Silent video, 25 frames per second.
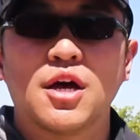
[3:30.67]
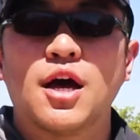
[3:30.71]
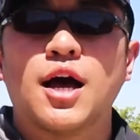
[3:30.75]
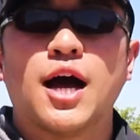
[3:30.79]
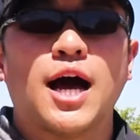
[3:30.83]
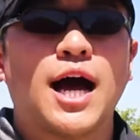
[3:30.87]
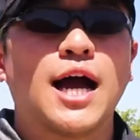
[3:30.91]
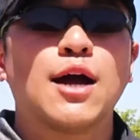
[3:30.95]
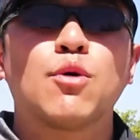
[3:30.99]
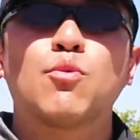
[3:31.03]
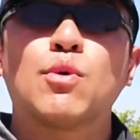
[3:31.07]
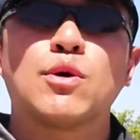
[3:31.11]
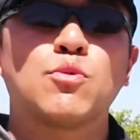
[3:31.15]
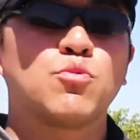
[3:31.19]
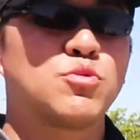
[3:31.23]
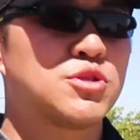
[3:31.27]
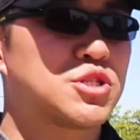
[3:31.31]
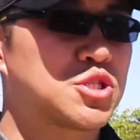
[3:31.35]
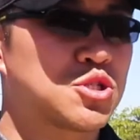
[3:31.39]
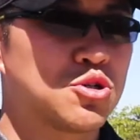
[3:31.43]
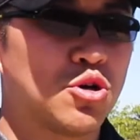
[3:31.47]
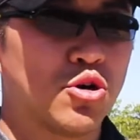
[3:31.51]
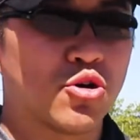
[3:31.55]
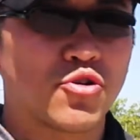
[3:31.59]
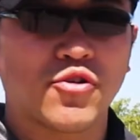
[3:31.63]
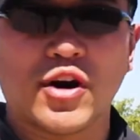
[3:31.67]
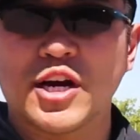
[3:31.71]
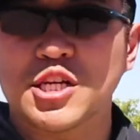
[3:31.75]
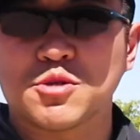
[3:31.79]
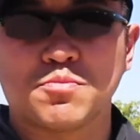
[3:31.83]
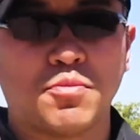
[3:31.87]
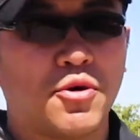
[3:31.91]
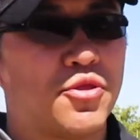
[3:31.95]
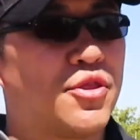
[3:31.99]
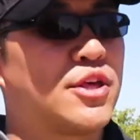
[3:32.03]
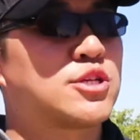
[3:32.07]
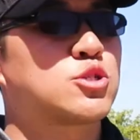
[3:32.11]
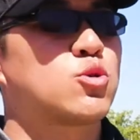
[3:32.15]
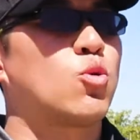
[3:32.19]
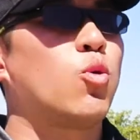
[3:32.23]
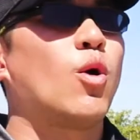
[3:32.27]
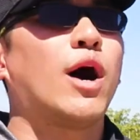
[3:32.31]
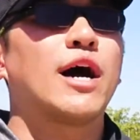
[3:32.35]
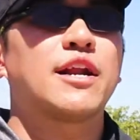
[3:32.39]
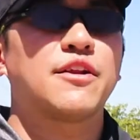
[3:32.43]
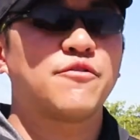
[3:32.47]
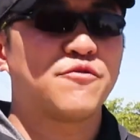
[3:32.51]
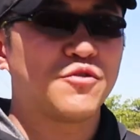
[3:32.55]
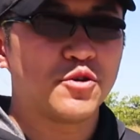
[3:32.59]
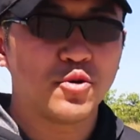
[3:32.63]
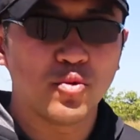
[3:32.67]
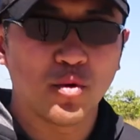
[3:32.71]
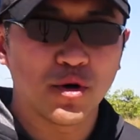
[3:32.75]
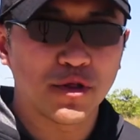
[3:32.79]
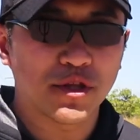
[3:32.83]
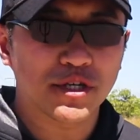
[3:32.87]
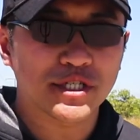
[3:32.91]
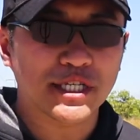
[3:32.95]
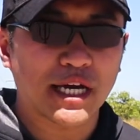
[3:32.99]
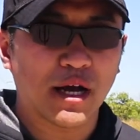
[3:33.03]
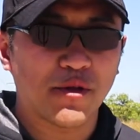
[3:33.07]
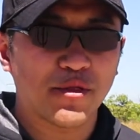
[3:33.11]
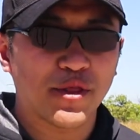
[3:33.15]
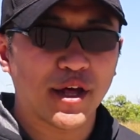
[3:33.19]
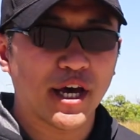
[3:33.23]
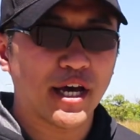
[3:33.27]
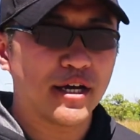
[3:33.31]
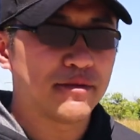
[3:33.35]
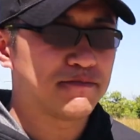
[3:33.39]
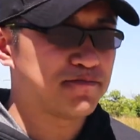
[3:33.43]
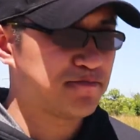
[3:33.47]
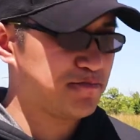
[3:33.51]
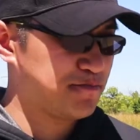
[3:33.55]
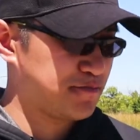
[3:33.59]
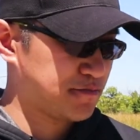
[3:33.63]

I went with Sawgrass, but there's quite a few others out there.